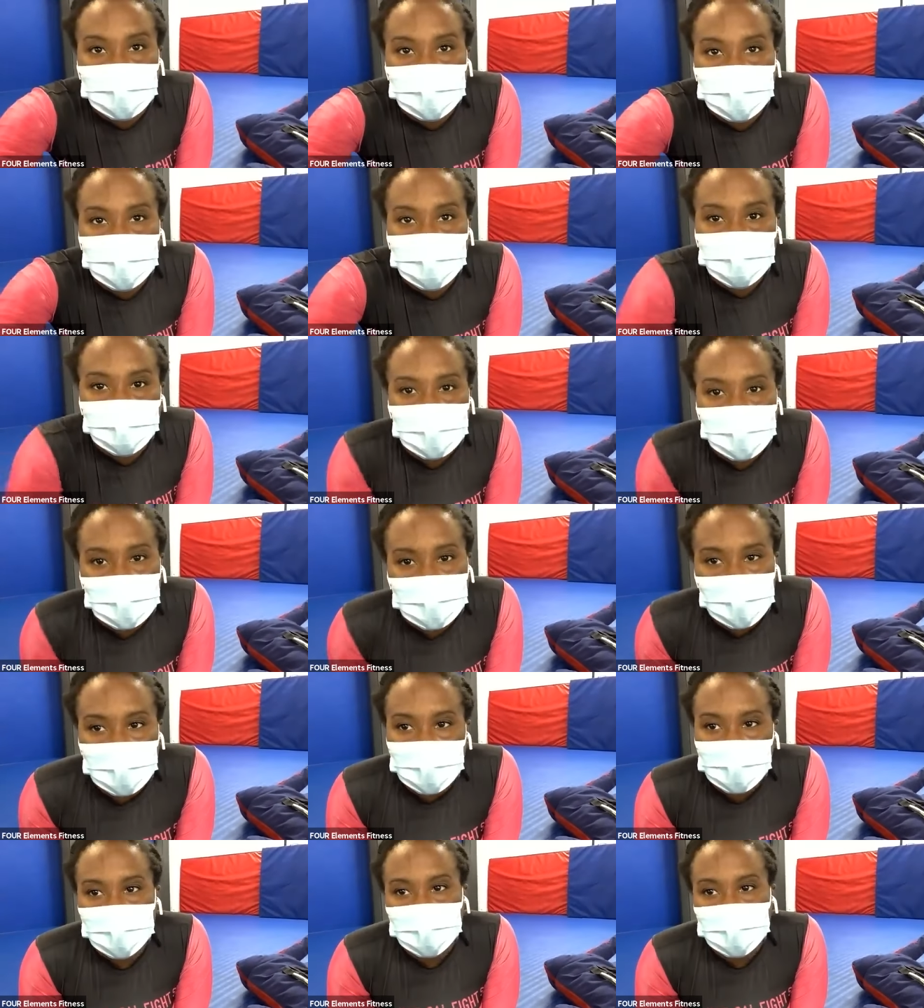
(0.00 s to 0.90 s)
I know we're
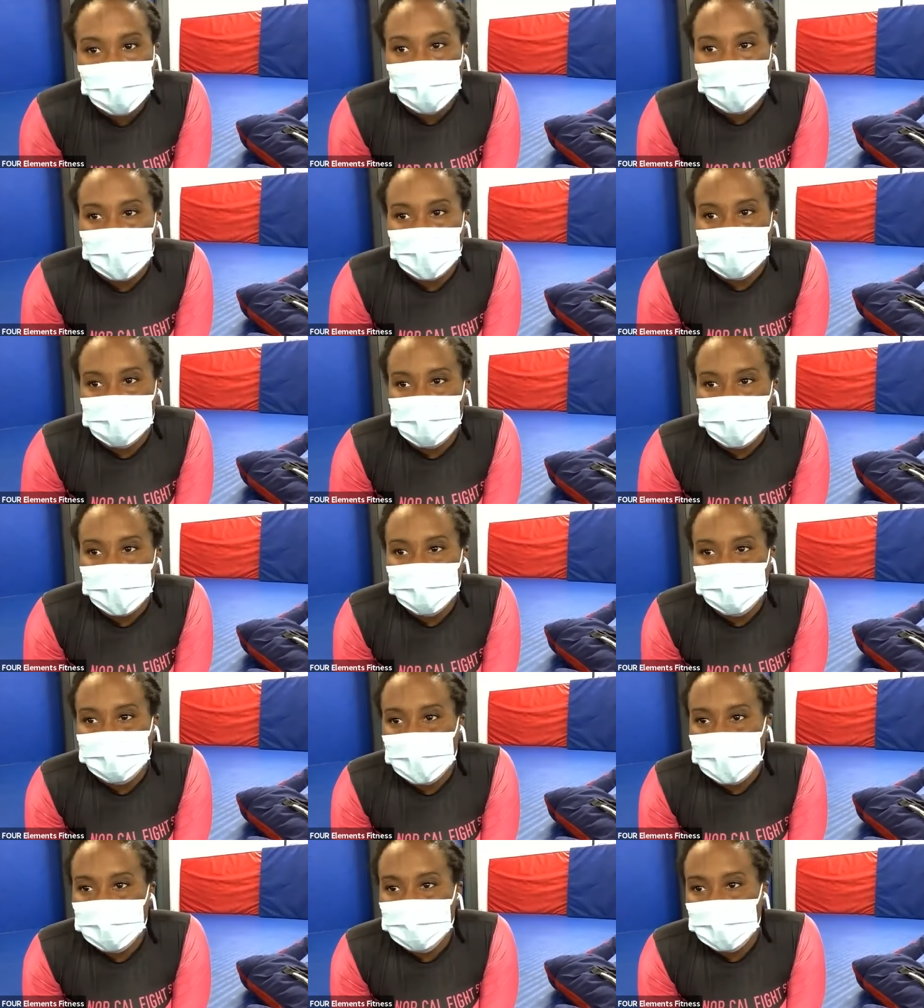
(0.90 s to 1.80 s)
gonna go like
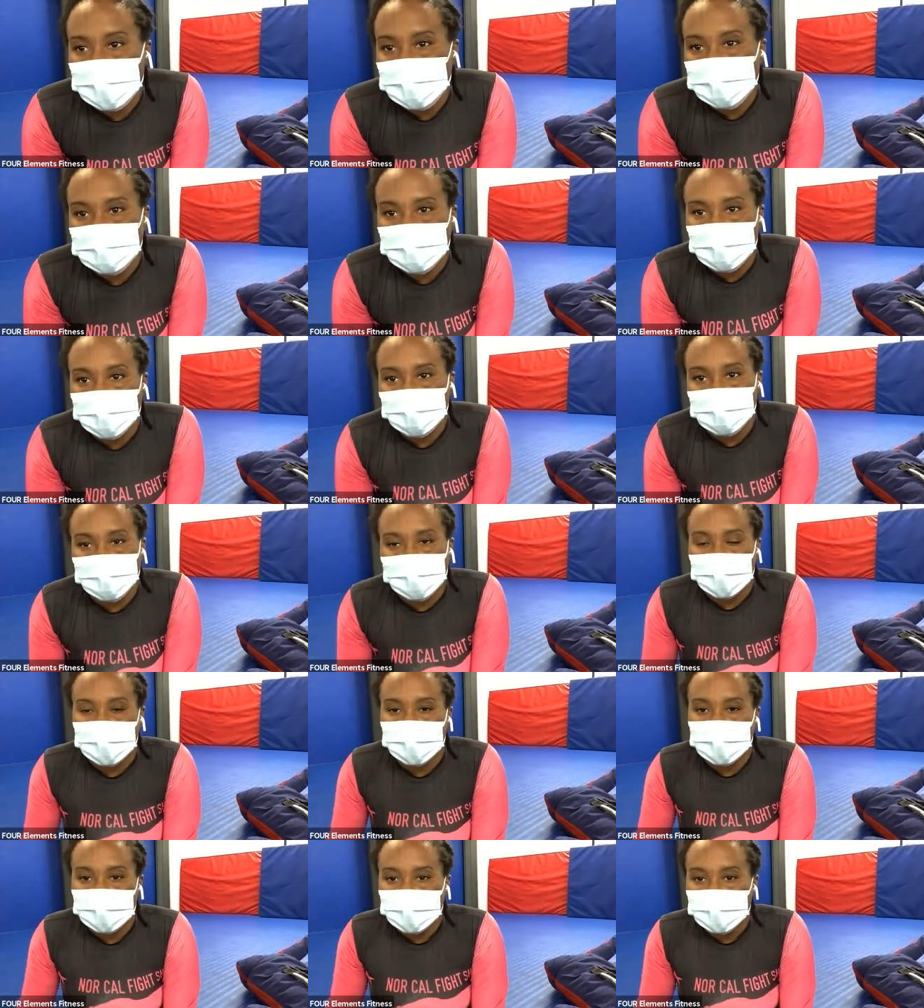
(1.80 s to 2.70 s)
about 5 minutes over, but